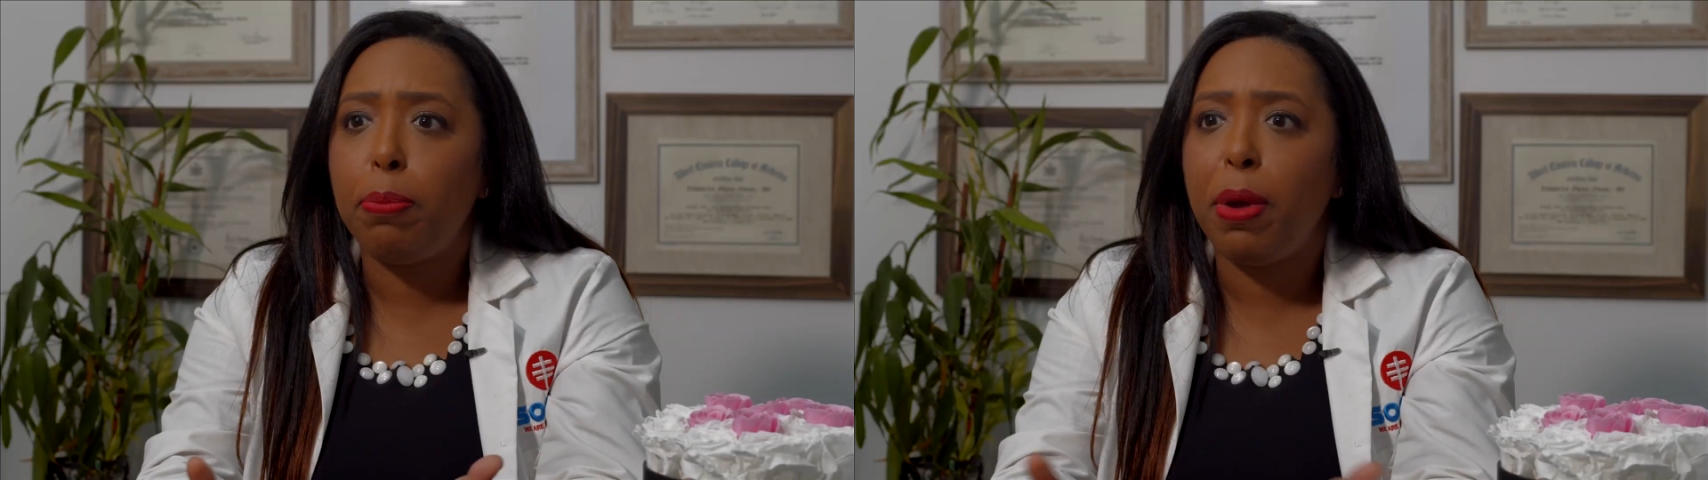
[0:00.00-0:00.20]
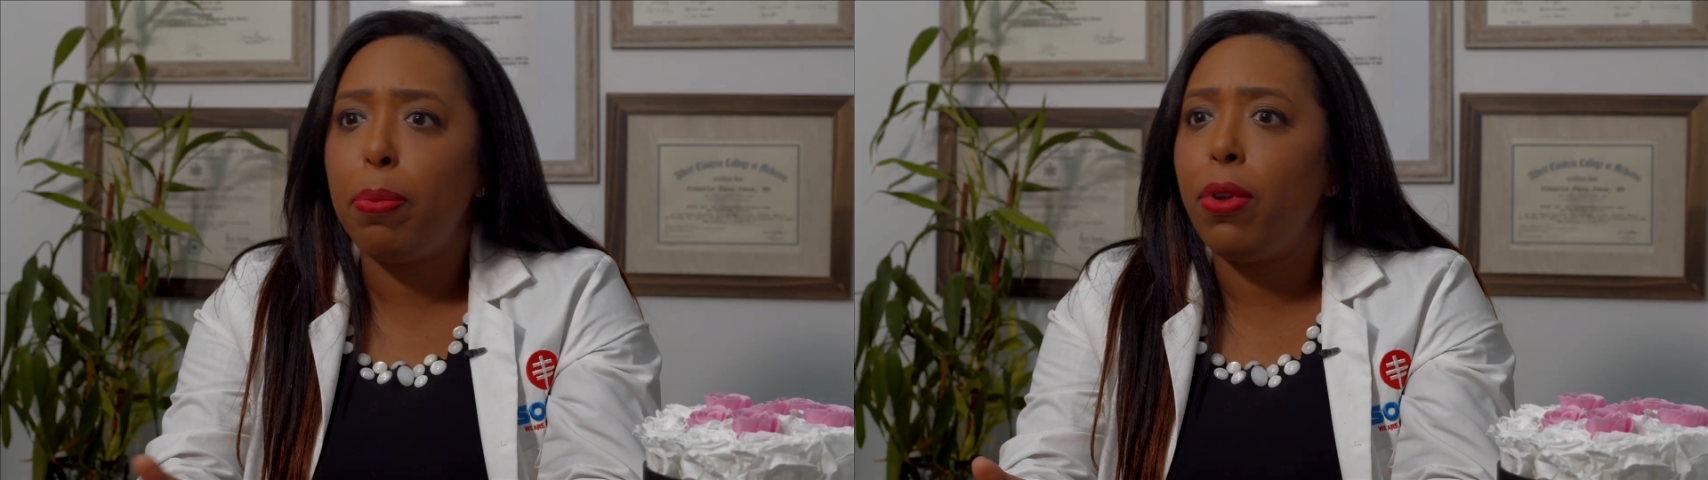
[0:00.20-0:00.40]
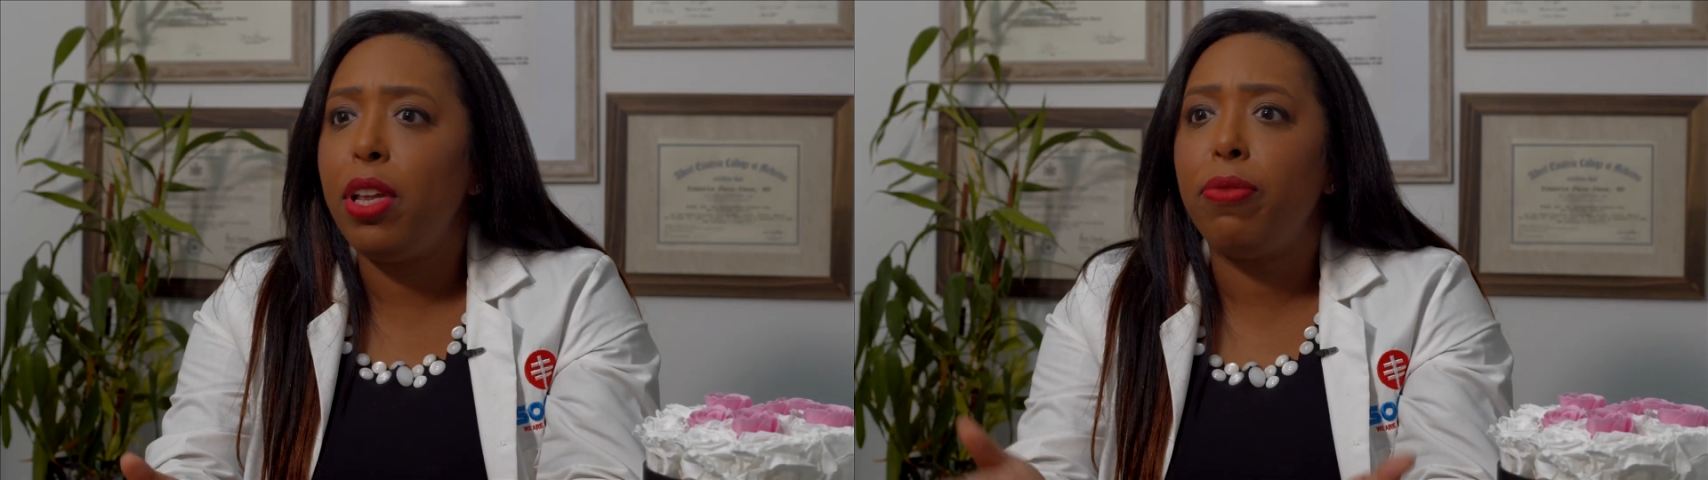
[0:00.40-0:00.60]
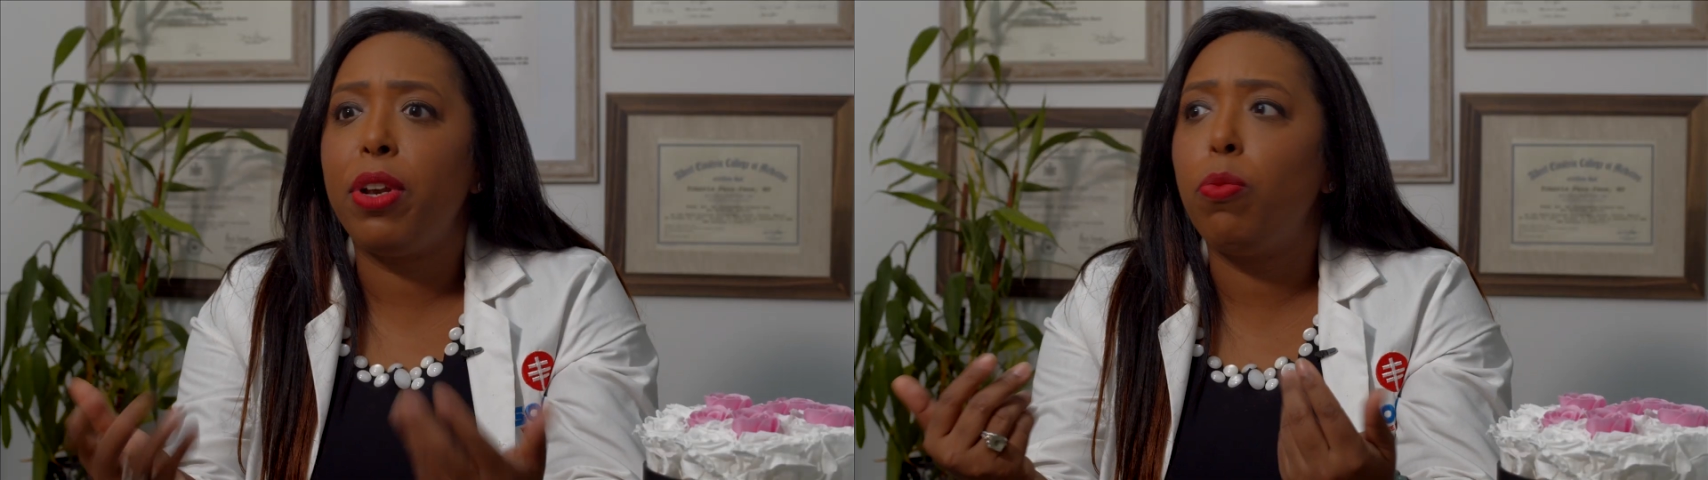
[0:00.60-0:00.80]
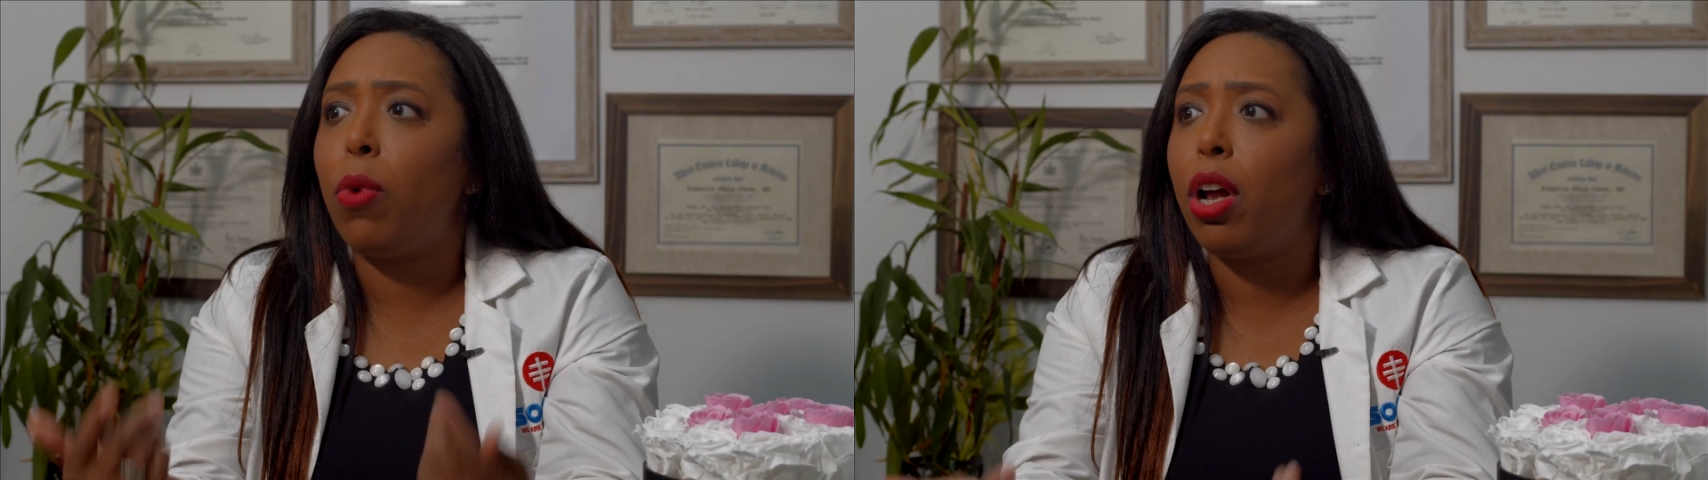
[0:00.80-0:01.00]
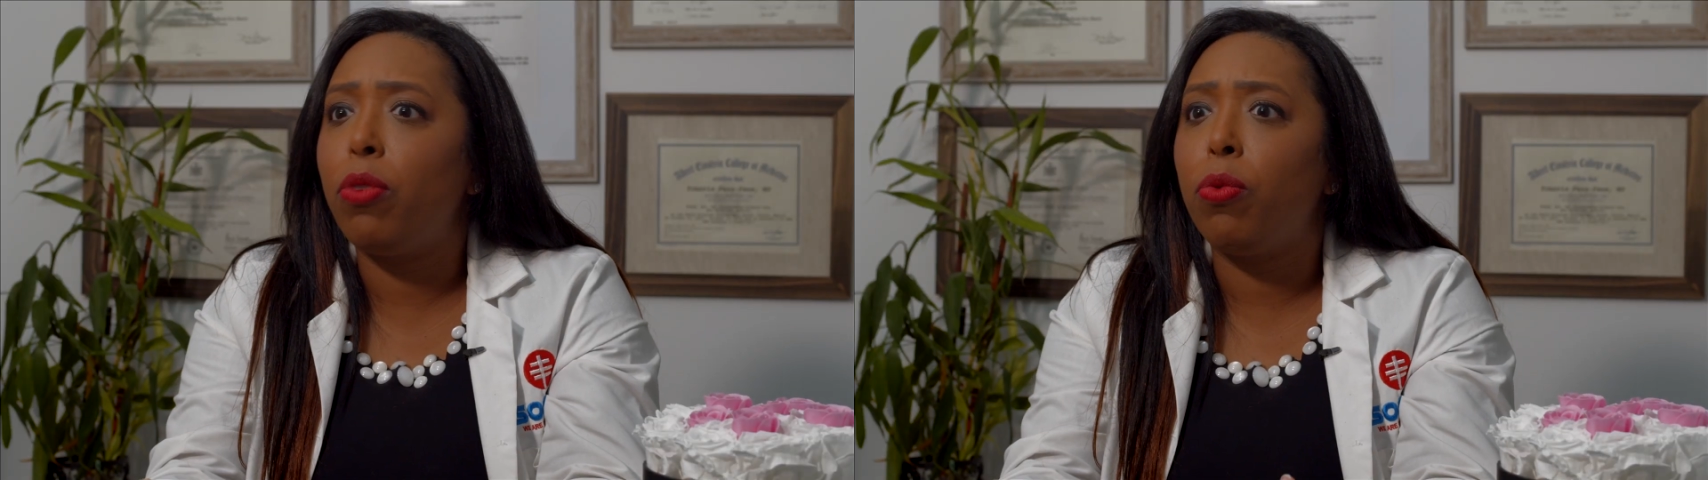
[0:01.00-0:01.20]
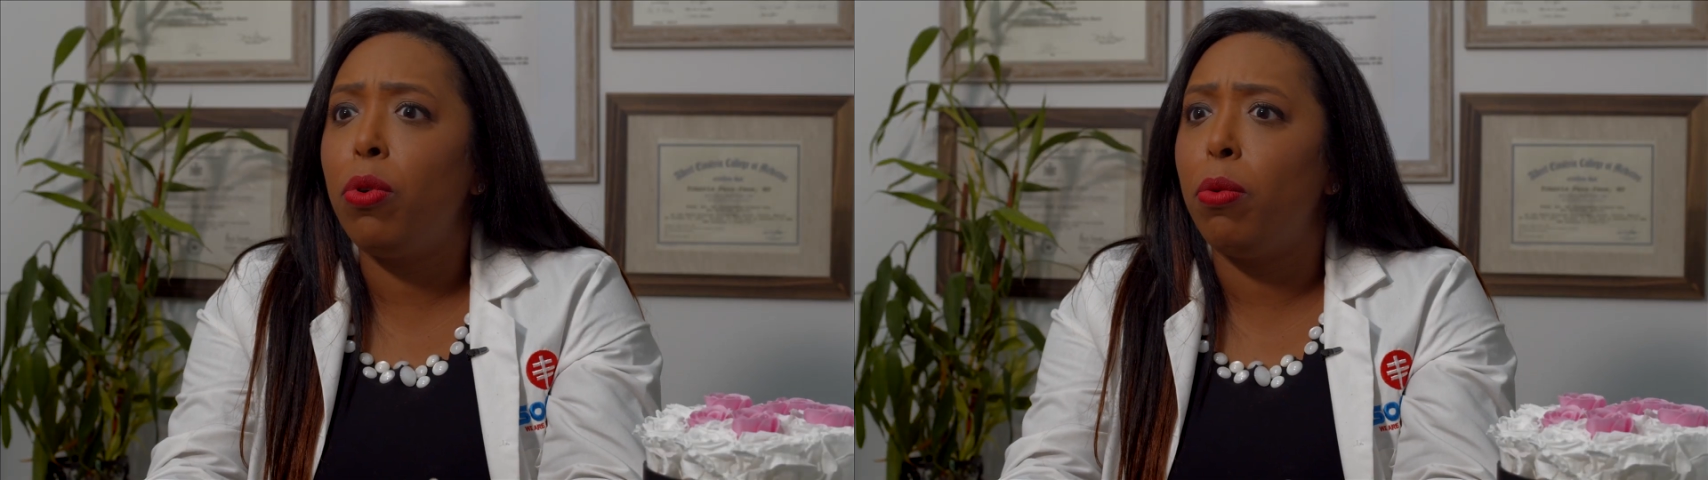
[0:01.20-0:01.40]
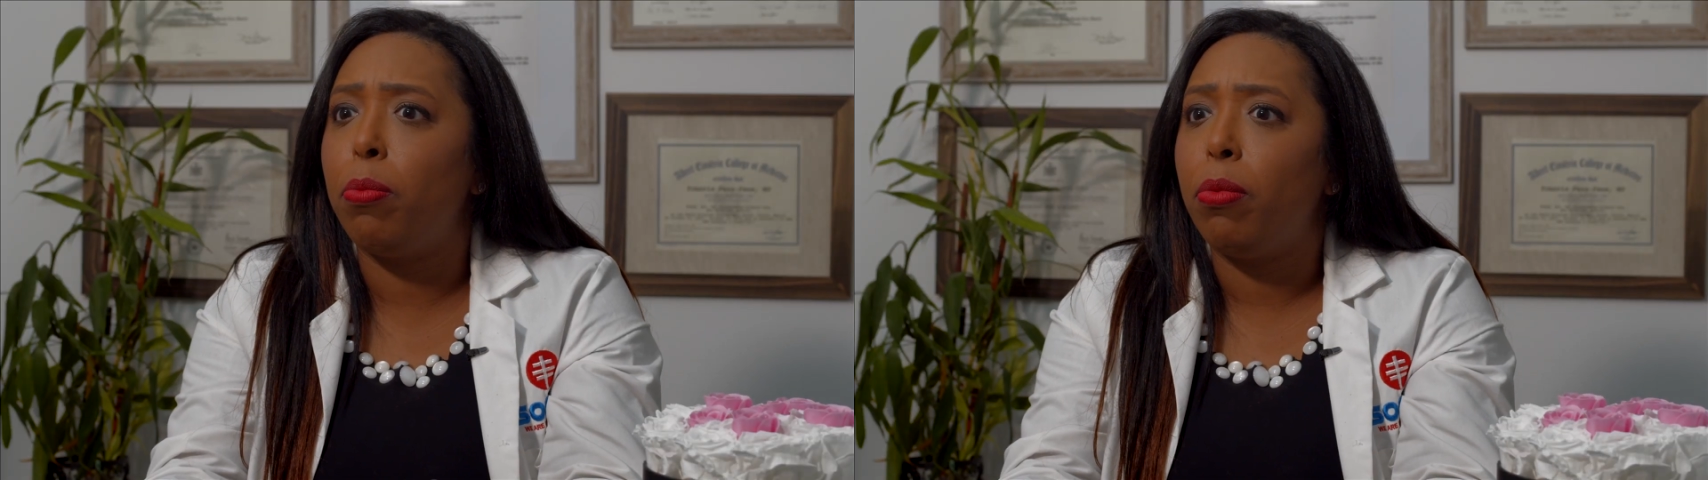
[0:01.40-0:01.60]
people live in one
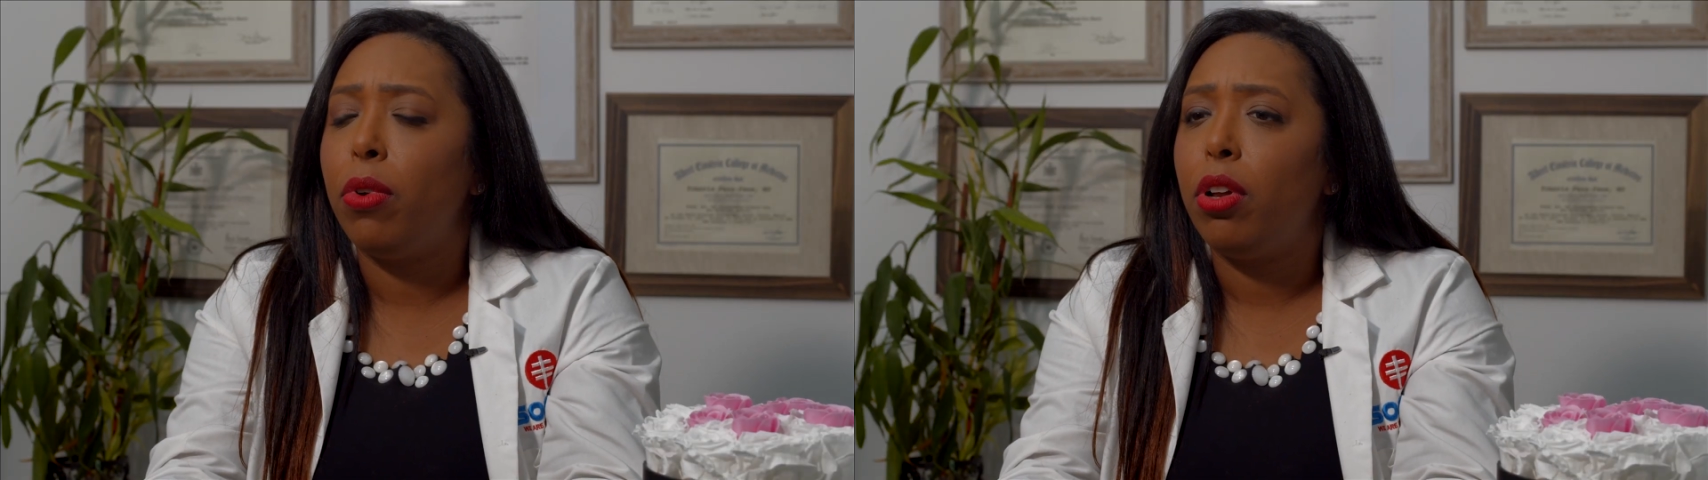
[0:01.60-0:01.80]
room.